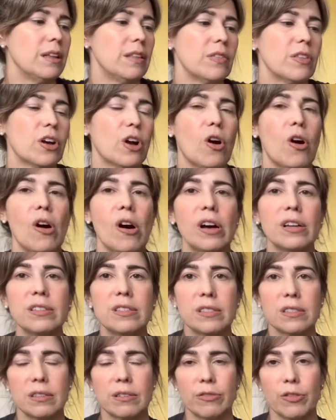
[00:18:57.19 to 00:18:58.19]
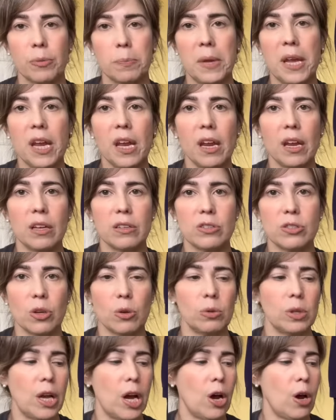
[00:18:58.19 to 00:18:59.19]
the cost for me is so
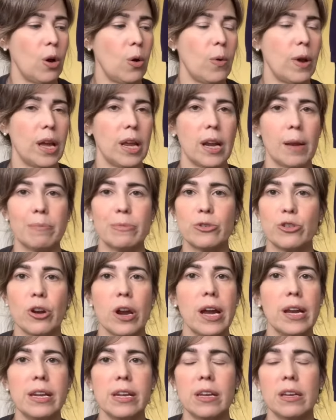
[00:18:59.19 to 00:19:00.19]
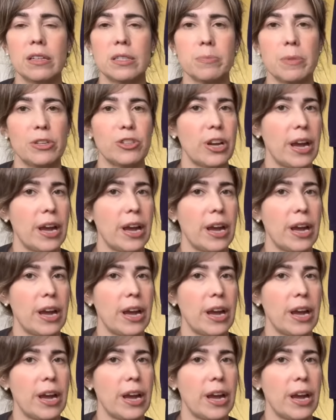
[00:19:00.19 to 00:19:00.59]
low, and I'm trying to get as much